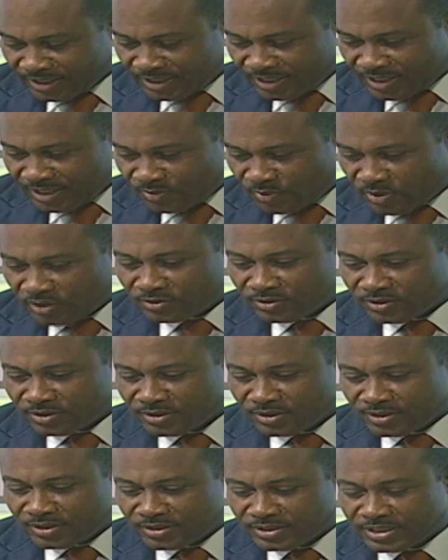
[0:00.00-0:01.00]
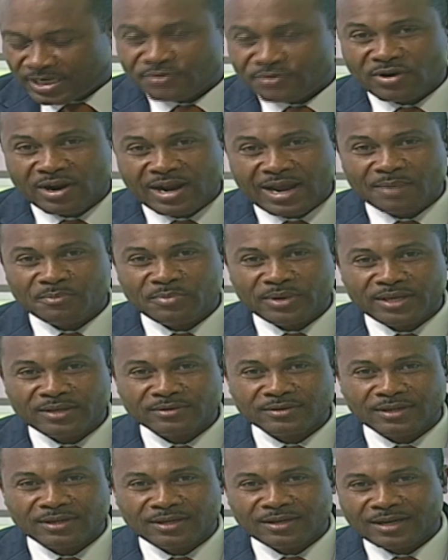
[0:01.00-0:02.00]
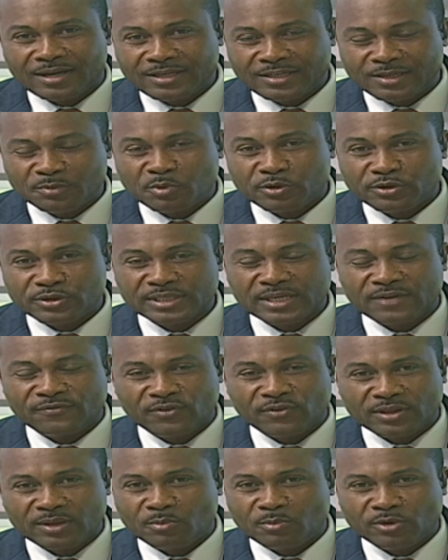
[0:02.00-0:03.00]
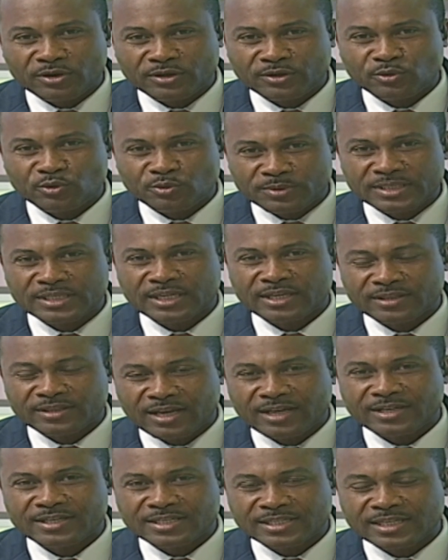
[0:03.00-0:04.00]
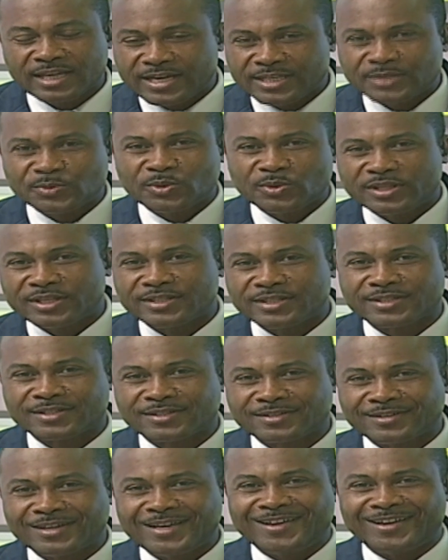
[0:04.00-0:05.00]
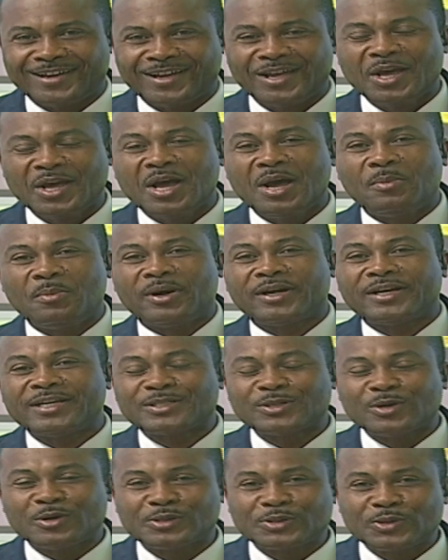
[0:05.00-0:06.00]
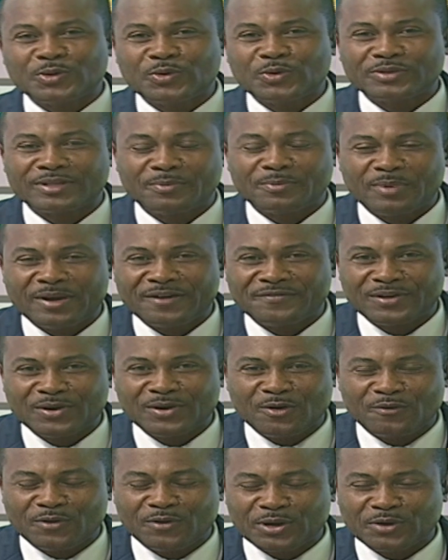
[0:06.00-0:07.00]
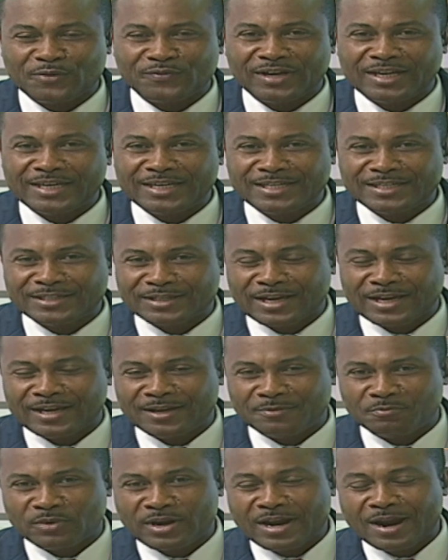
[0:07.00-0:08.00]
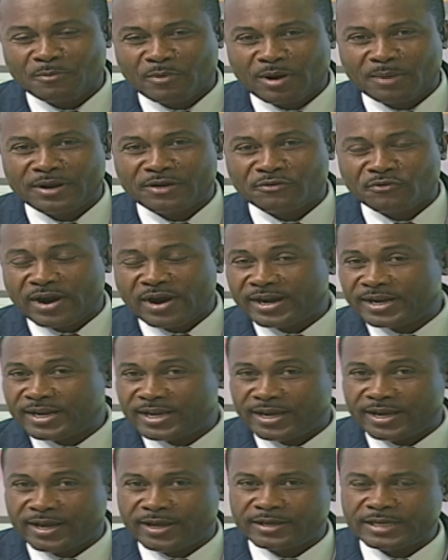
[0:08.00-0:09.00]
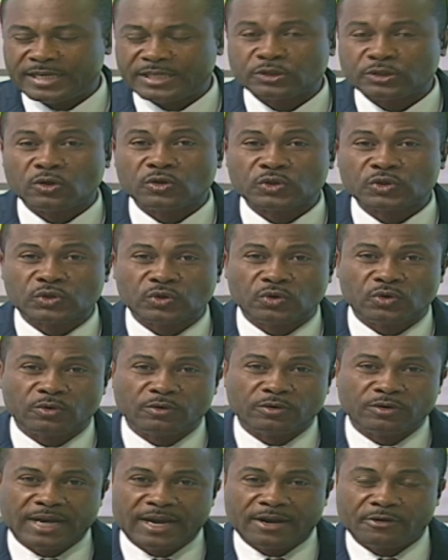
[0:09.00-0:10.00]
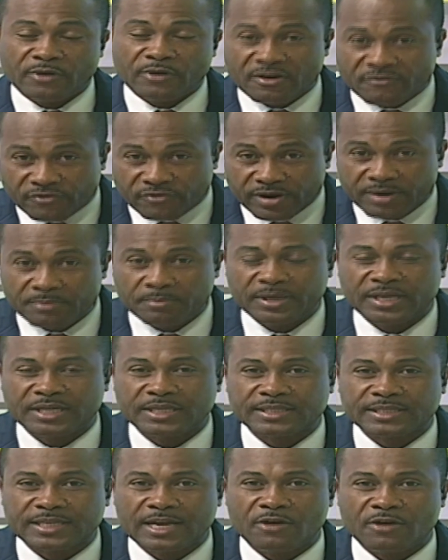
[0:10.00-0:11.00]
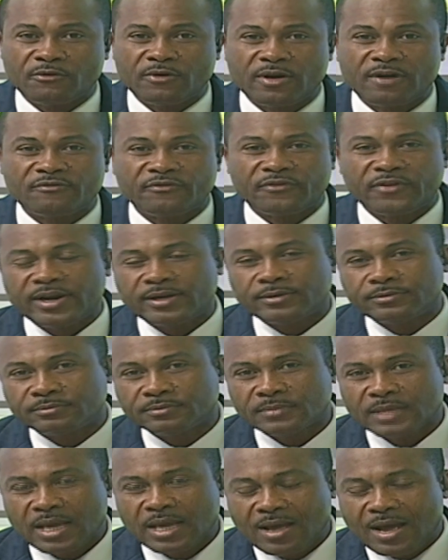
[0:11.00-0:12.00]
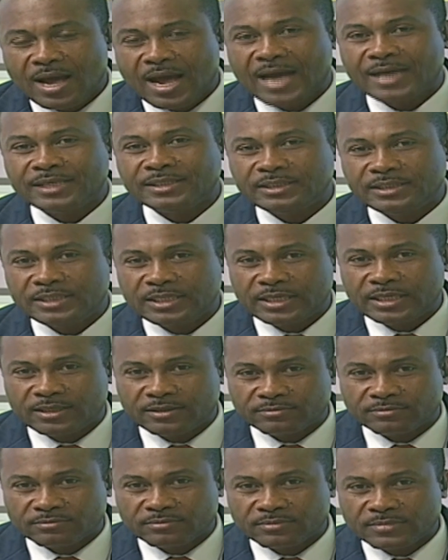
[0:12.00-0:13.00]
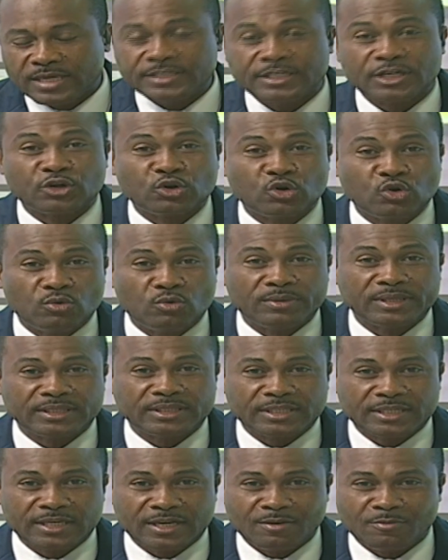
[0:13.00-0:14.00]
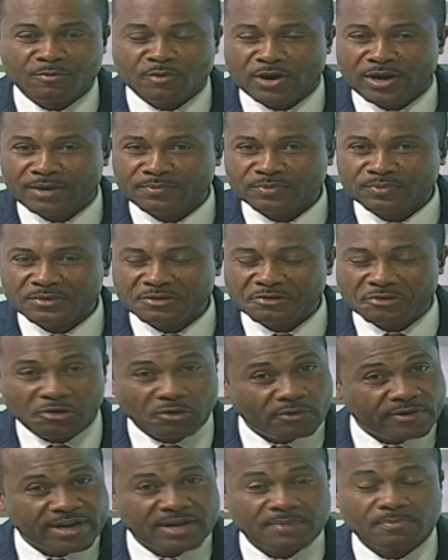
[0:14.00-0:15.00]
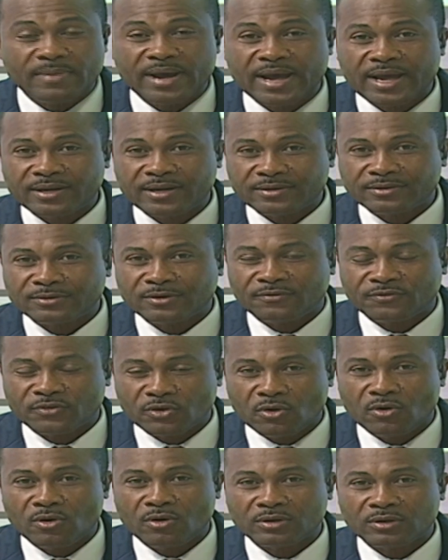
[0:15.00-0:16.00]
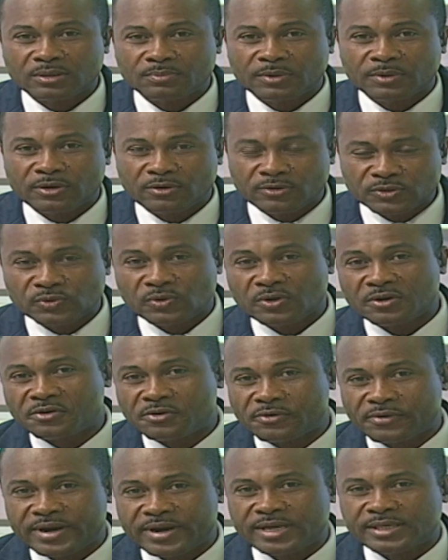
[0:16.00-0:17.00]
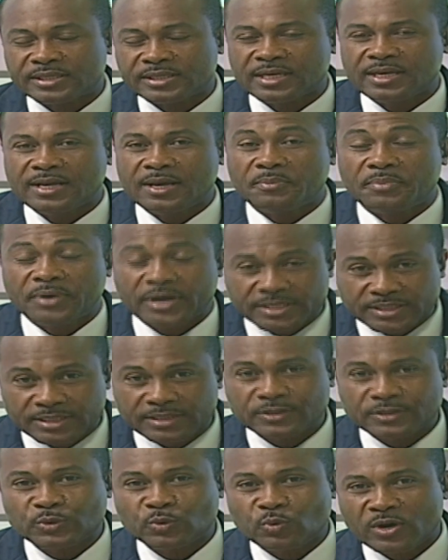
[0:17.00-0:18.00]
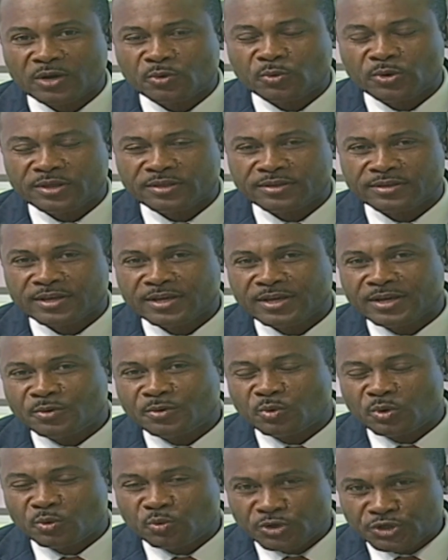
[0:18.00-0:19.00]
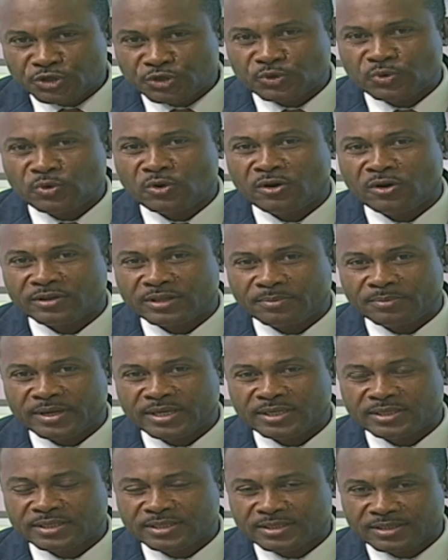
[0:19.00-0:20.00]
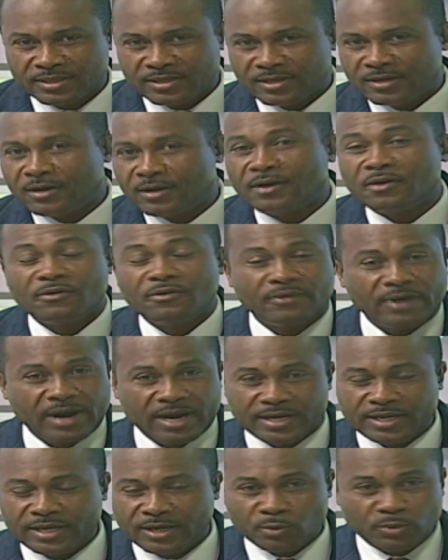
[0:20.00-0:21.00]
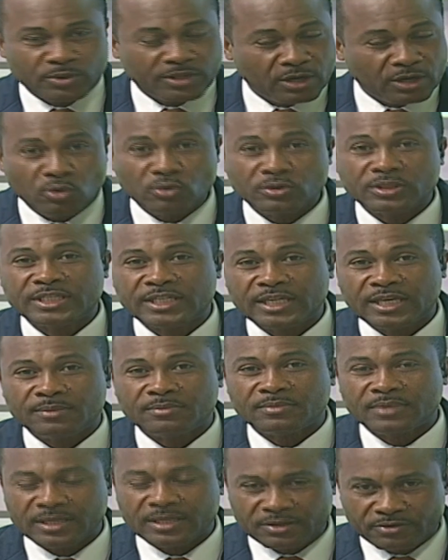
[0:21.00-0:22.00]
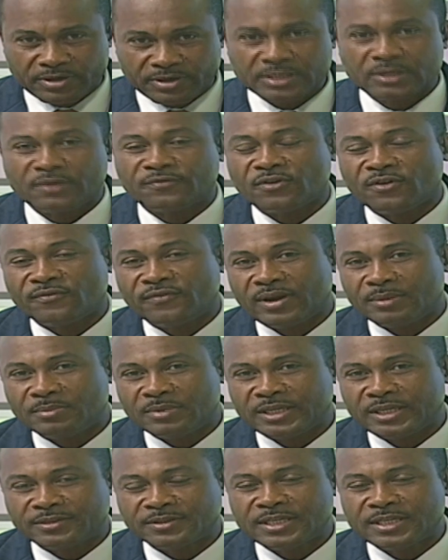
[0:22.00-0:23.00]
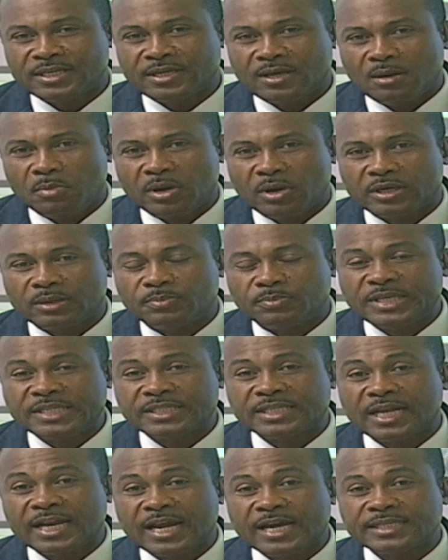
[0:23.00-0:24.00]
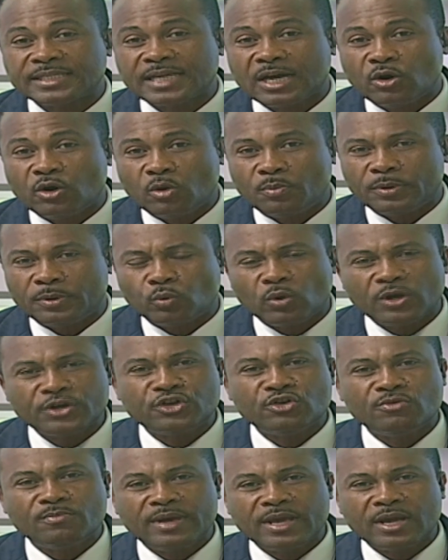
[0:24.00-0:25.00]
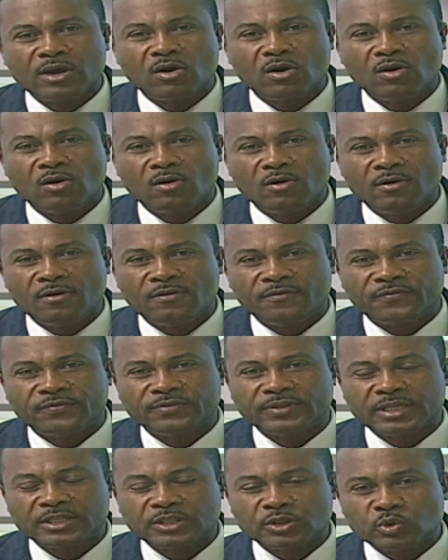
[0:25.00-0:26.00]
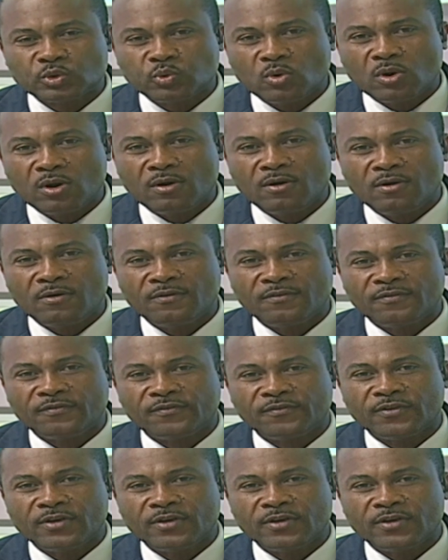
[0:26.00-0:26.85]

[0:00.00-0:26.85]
well, Shadrack Abe, our lead producer for the morning, will be saying that he sides with this. But it's also the birthday of one of our lead cameramen right here. He's also a reverend minister, Reverend Andy Ejekum in Tiamwa. Great man of God, but also a great person to work with. We wish you all the best right here with the whole team and the rest of your family. But please, the lines are open. What do you make of the 12